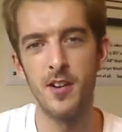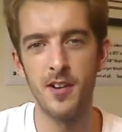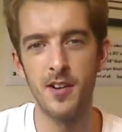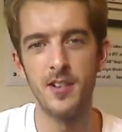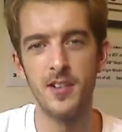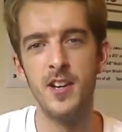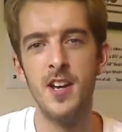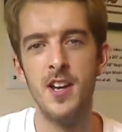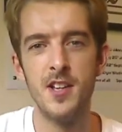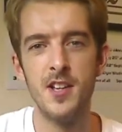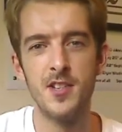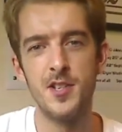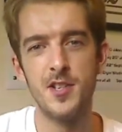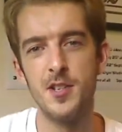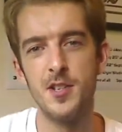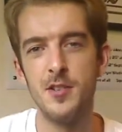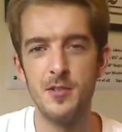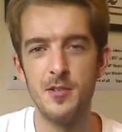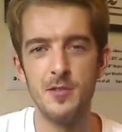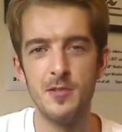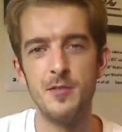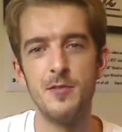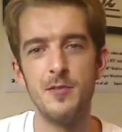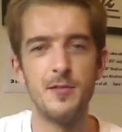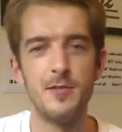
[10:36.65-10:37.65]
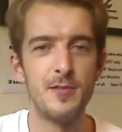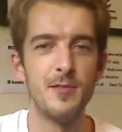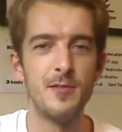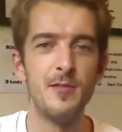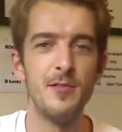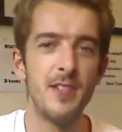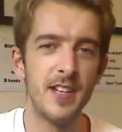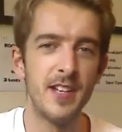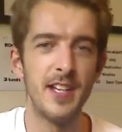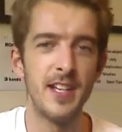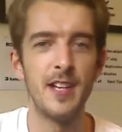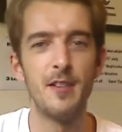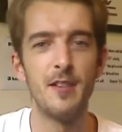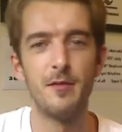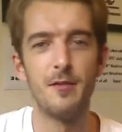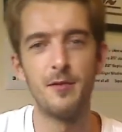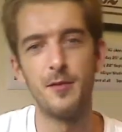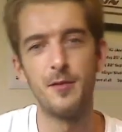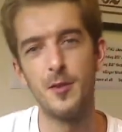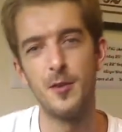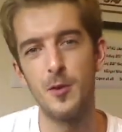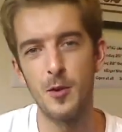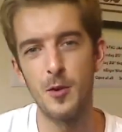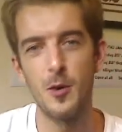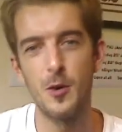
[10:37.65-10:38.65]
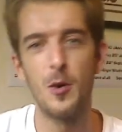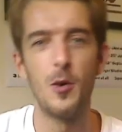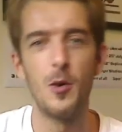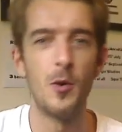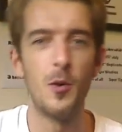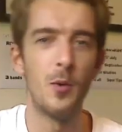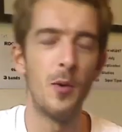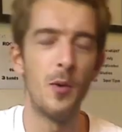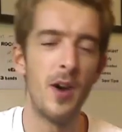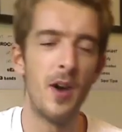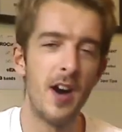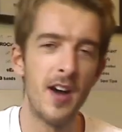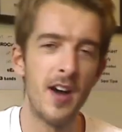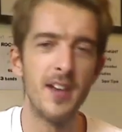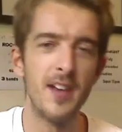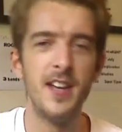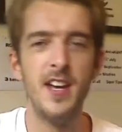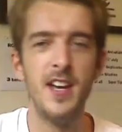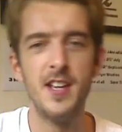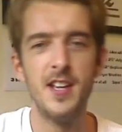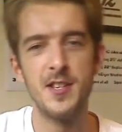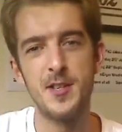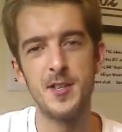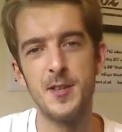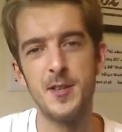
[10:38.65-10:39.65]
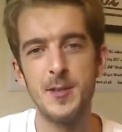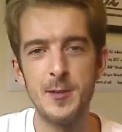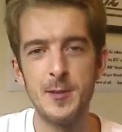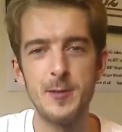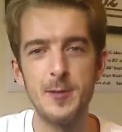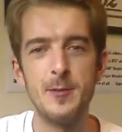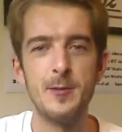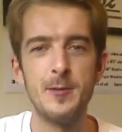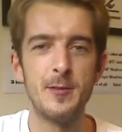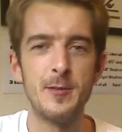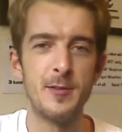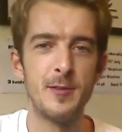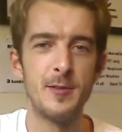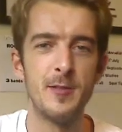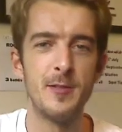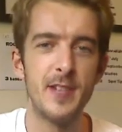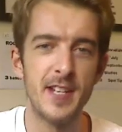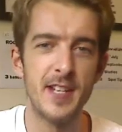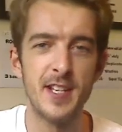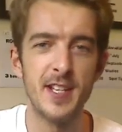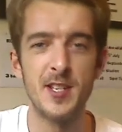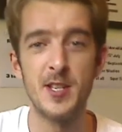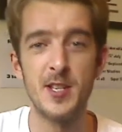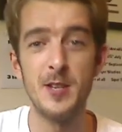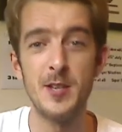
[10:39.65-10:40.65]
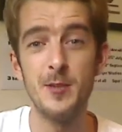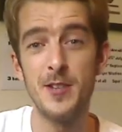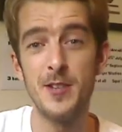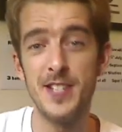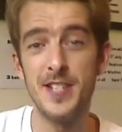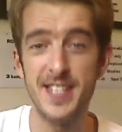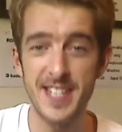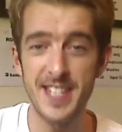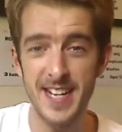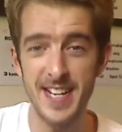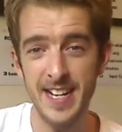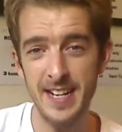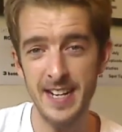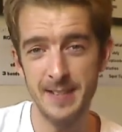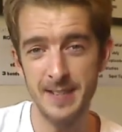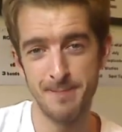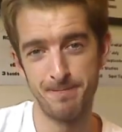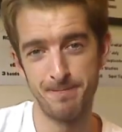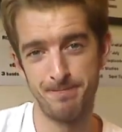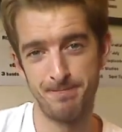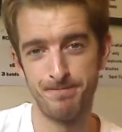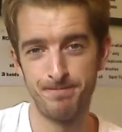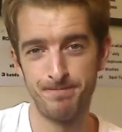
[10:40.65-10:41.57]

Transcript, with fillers: One, two, three, four, one, two, three, a D.